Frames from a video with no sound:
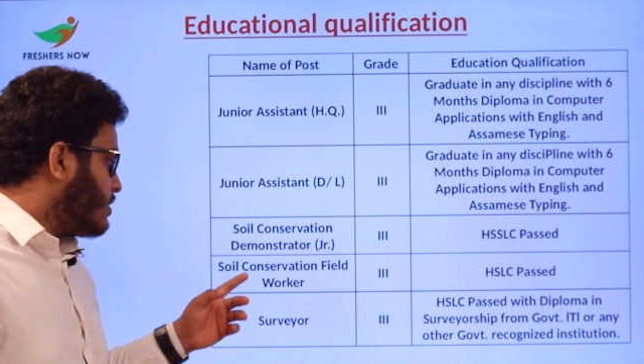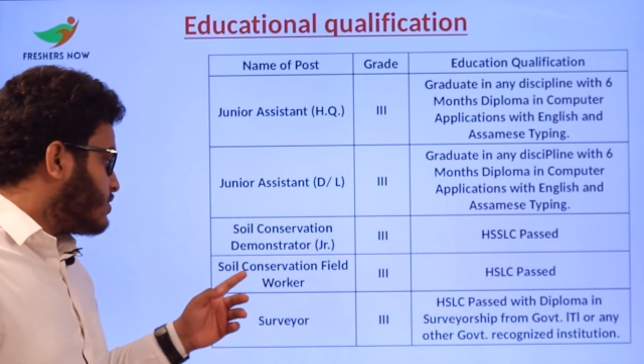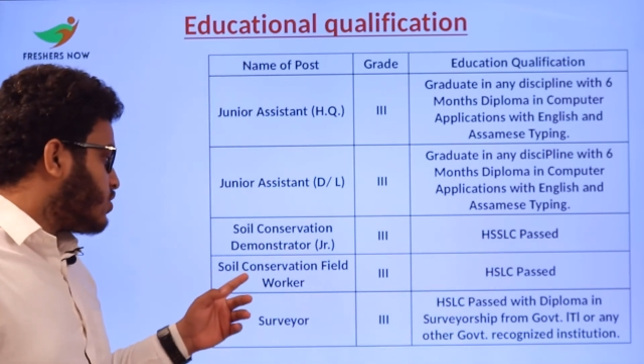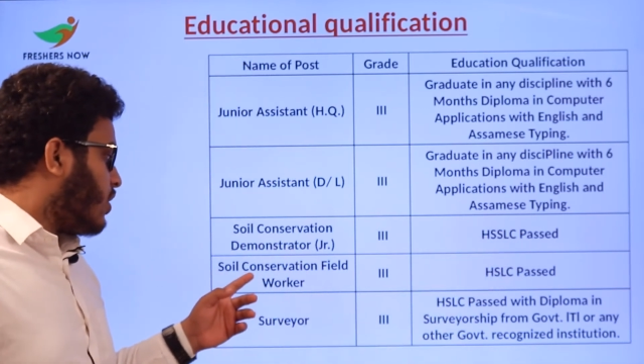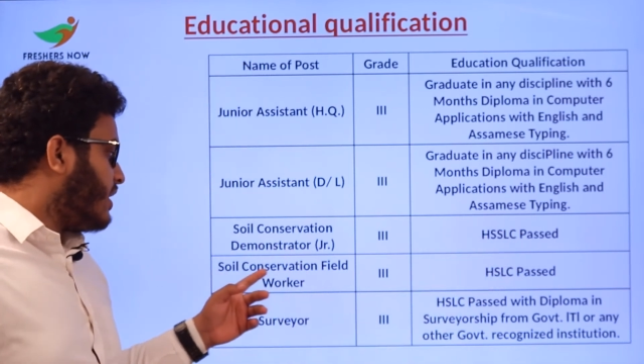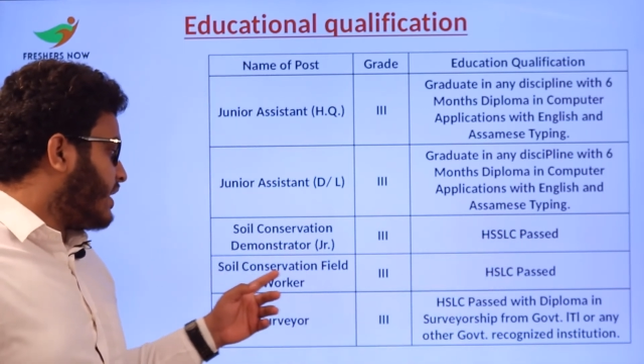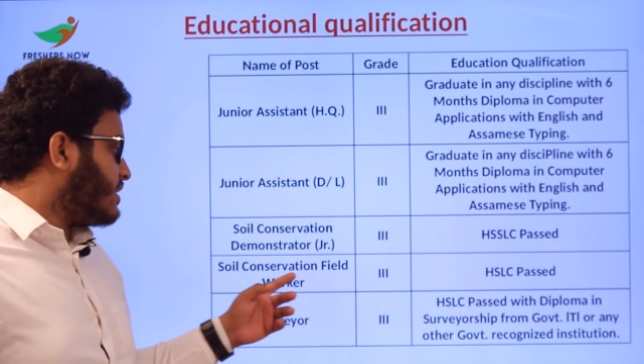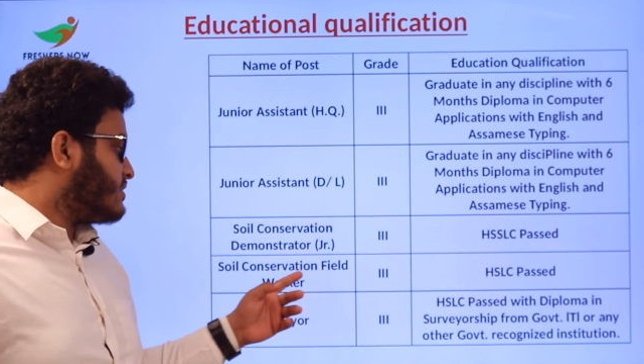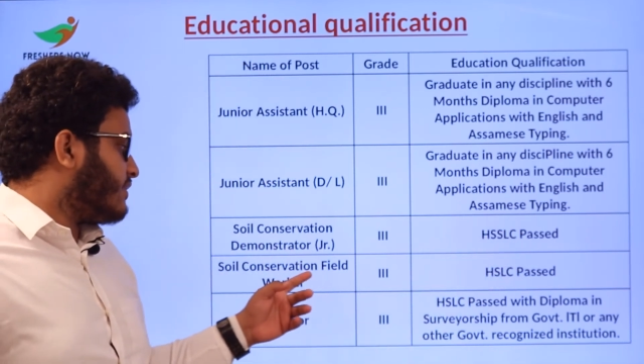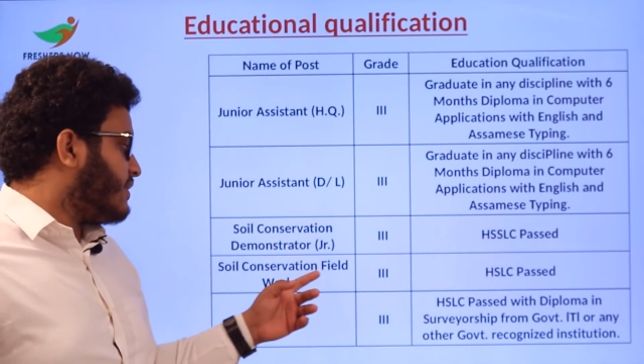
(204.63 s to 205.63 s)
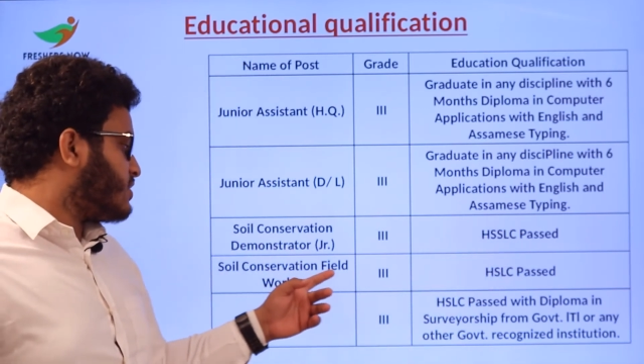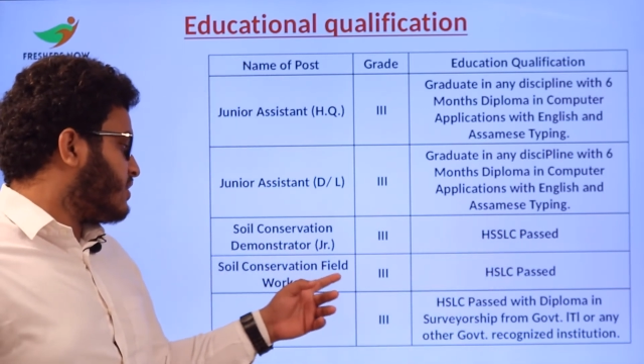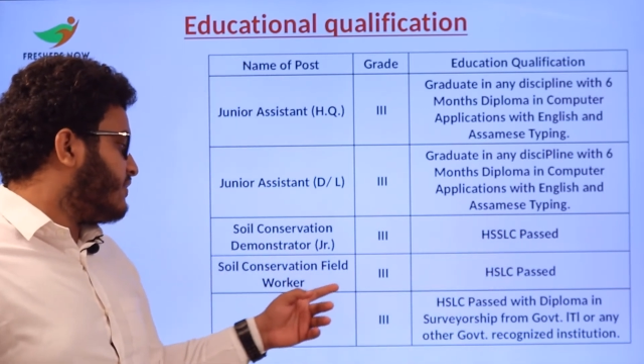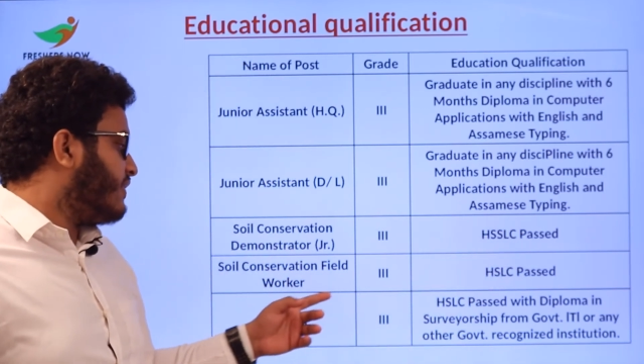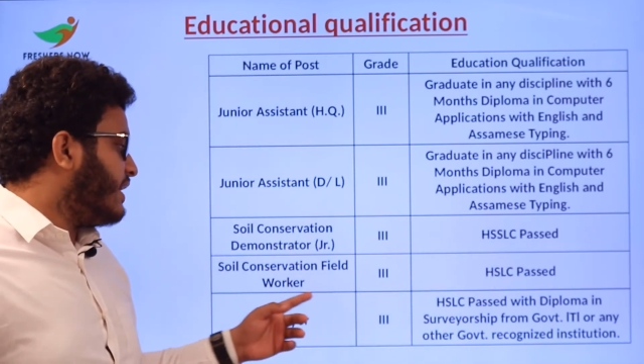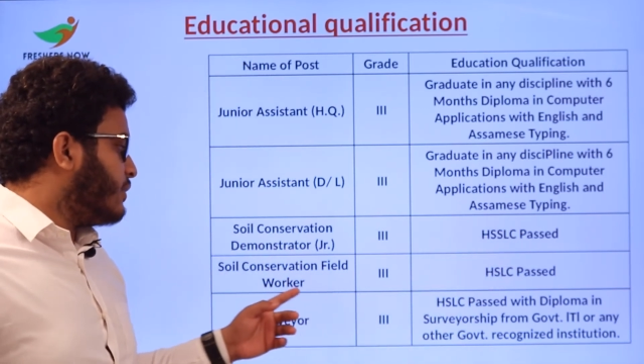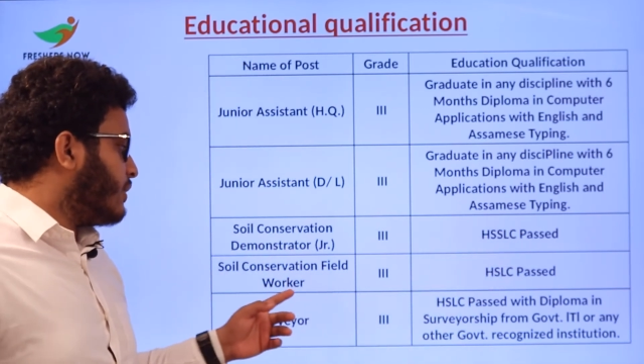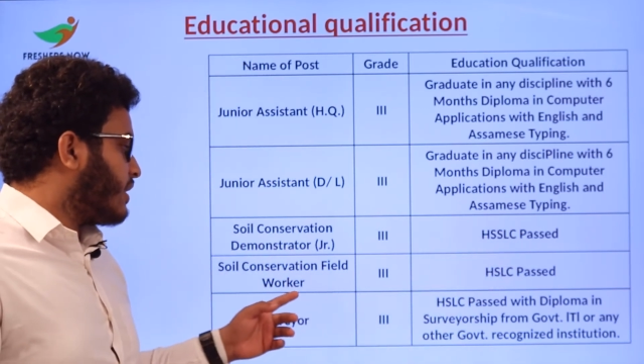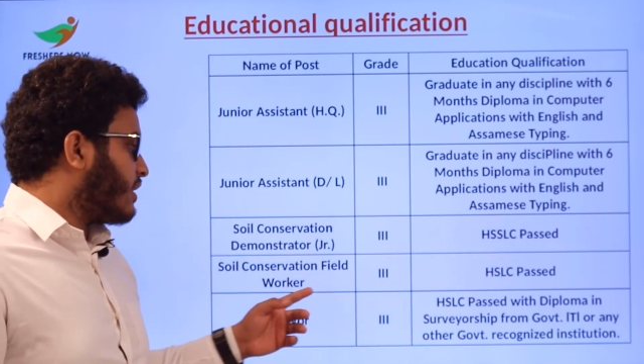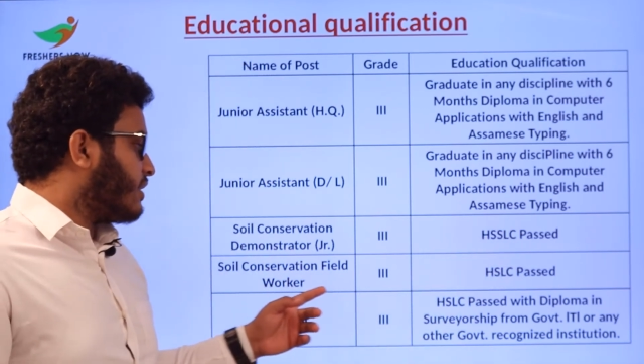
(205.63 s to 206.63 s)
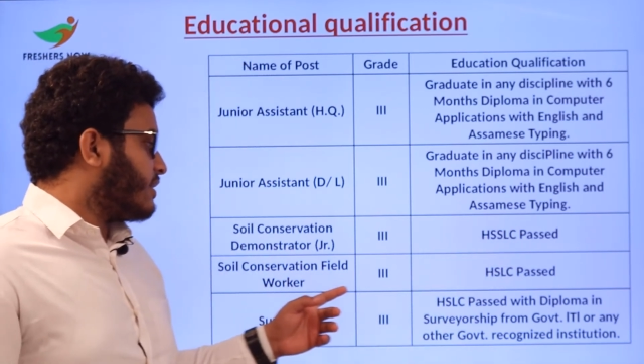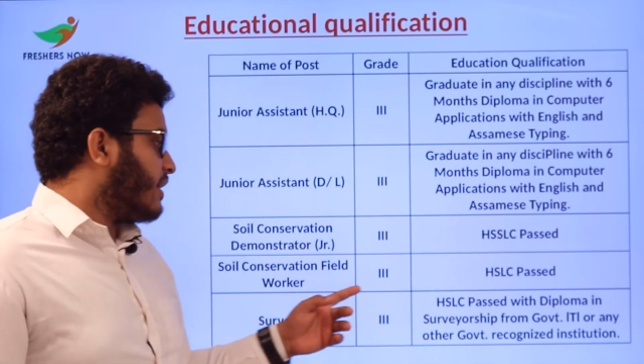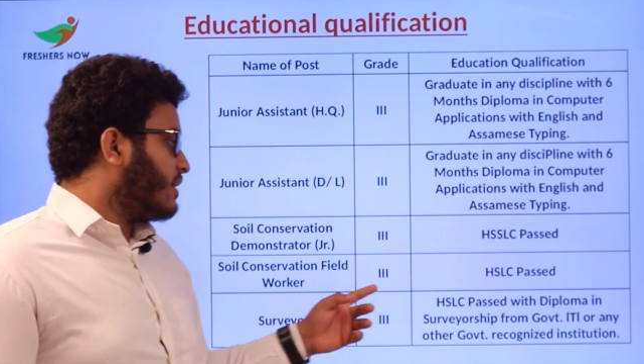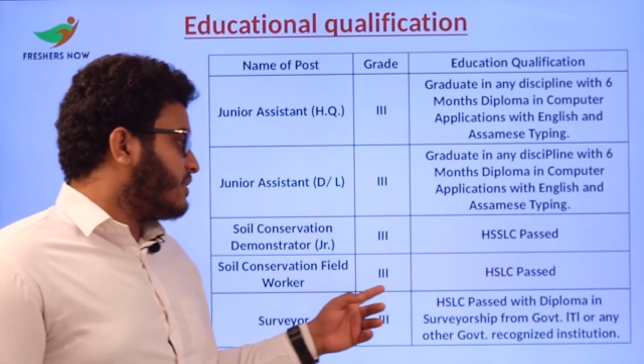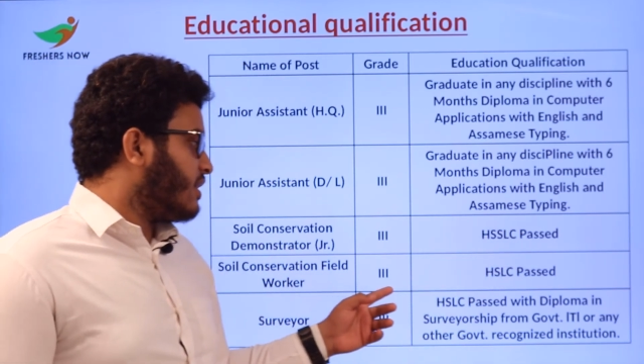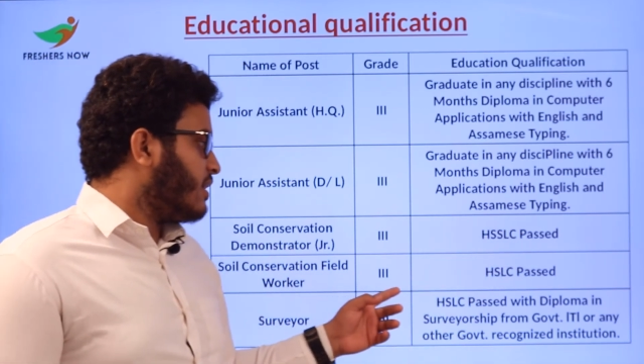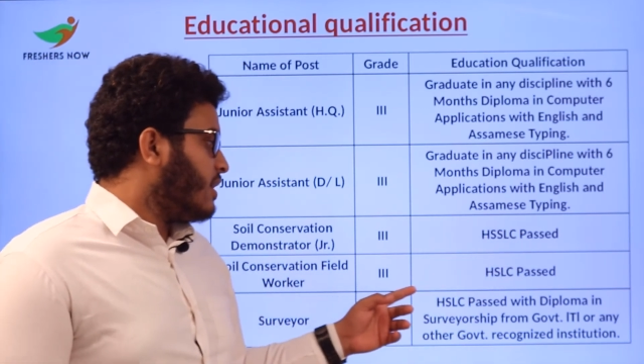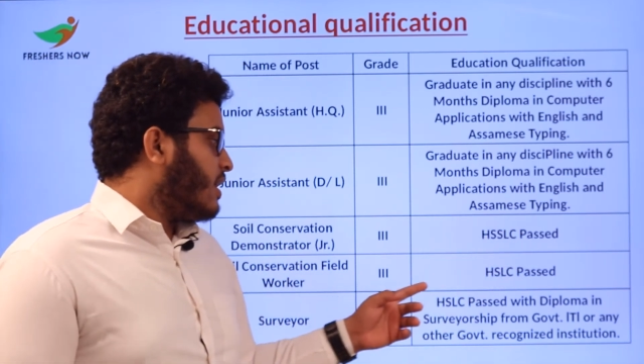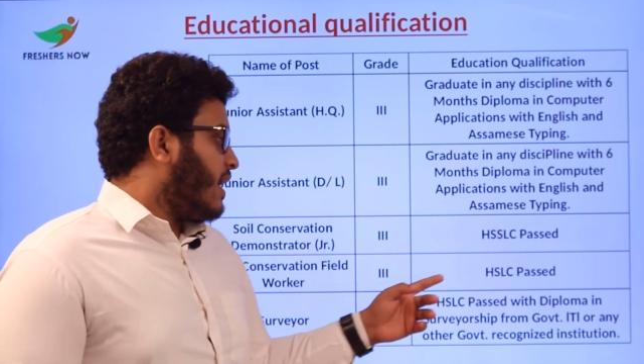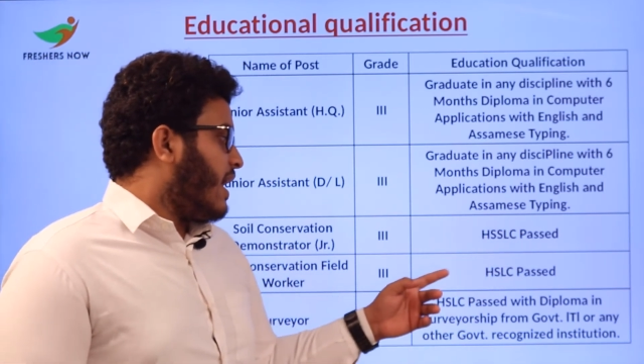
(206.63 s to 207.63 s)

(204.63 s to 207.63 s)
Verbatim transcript: Soil Conservation Field Worker Grade three,